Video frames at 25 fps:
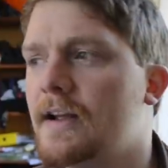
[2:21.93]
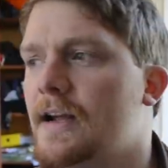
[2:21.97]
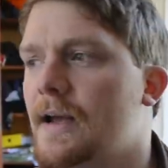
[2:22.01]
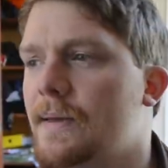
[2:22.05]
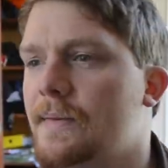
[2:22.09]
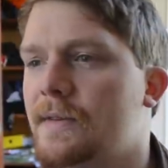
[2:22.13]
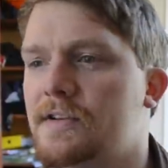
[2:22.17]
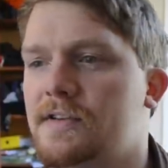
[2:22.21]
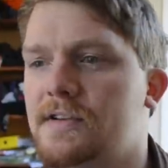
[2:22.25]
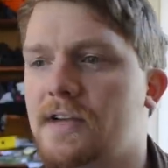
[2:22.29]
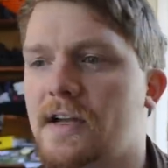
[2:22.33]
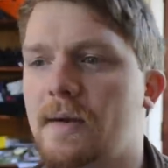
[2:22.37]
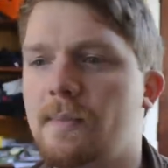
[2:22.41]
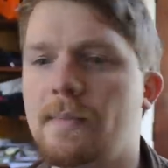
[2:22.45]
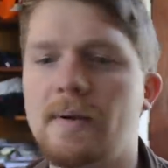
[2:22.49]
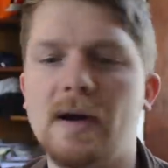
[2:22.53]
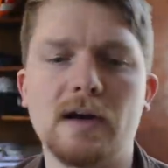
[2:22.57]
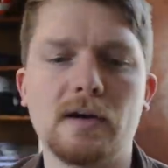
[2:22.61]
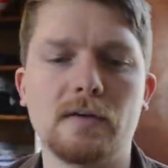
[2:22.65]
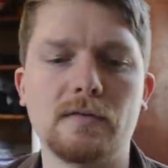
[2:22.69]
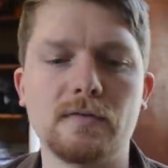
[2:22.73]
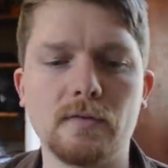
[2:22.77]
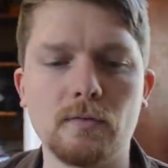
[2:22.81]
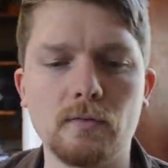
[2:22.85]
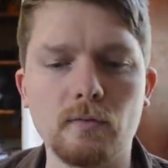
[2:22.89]
and there's like a
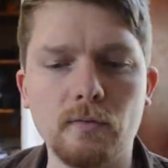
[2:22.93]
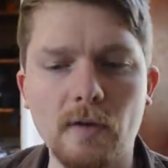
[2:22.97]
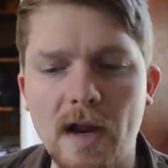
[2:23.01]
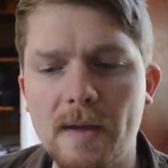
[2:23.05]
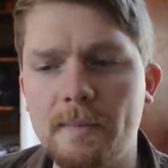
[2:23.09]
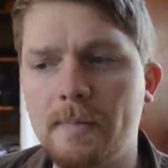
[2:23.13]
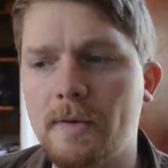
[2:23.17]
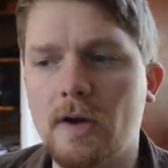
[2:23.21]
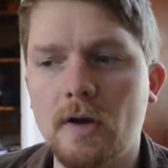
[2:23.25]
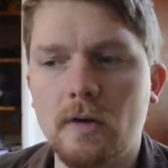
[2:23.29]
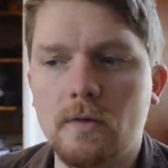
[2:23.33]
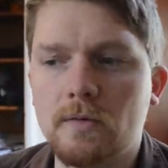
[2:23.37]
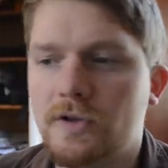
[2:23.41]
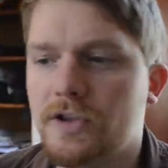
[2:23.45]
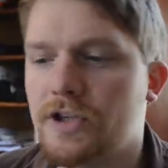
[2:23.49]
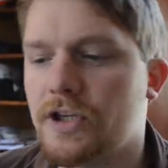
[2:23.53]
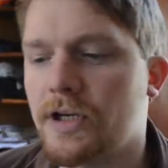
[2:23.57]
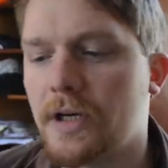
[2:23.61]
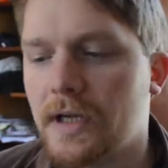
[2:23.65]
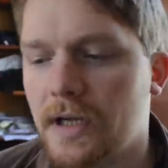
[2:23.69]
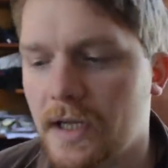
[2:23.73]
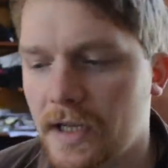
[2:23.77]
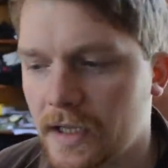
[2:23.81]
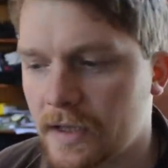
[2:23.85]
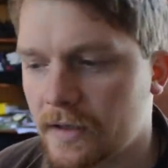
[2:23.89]
powerful rape
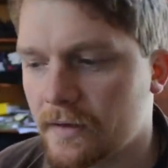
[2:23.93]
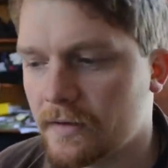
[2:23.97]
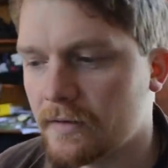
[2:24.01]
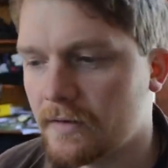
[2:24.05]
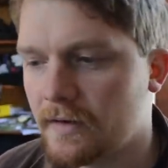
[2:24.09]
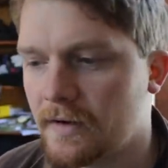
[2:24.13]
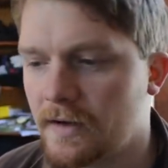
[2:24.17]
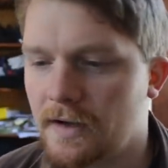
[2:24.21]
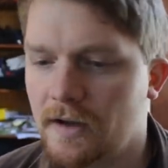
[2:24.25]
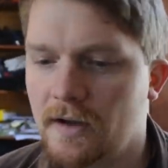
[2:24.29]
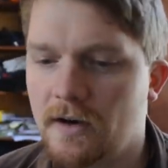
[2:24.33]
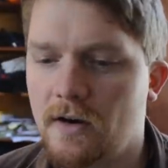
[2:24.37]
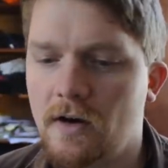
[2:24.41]
culture in